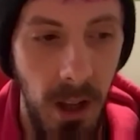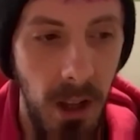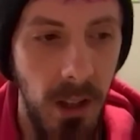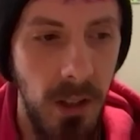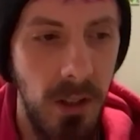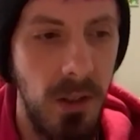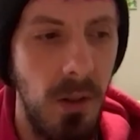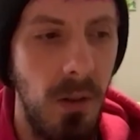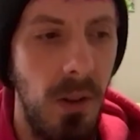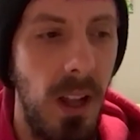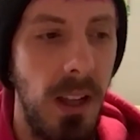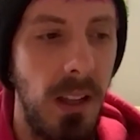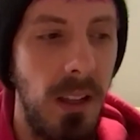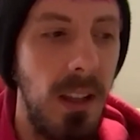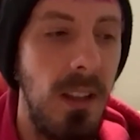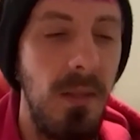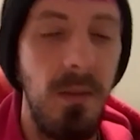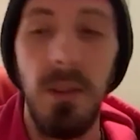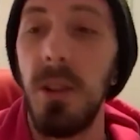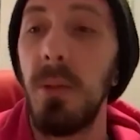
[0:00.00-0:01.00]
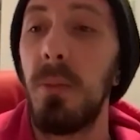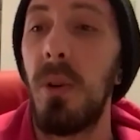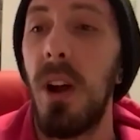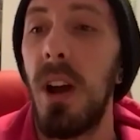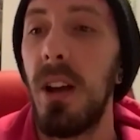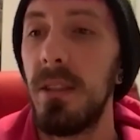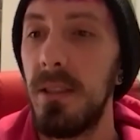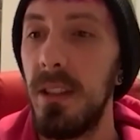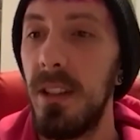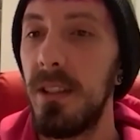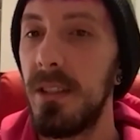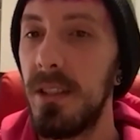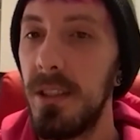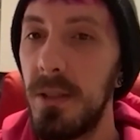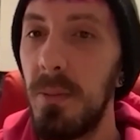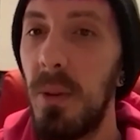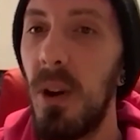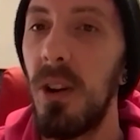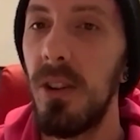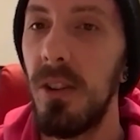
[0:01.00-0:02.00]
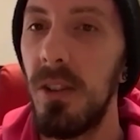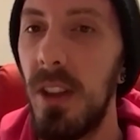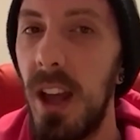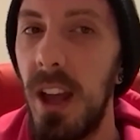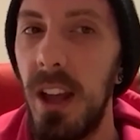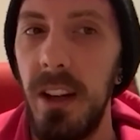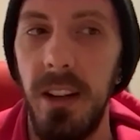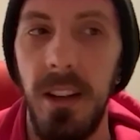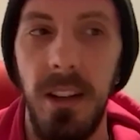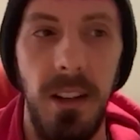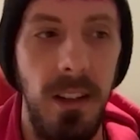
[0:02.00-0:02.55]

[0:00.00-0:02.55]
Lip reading: So like even the process is part of that.